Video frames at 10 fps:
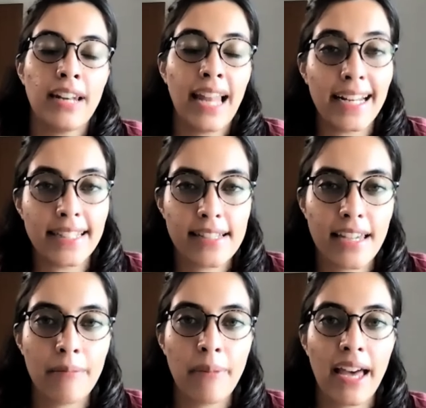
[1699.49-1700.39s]

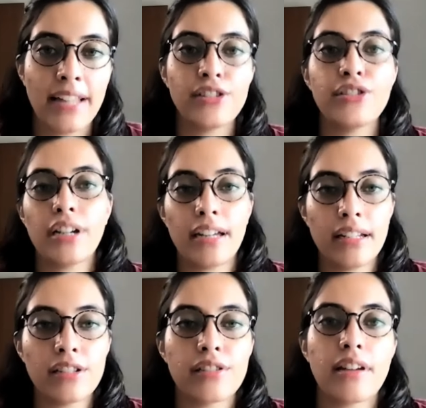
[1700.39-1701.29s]
landscape has
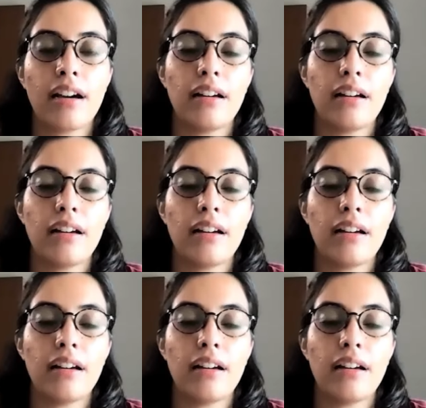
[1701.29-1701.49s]
changed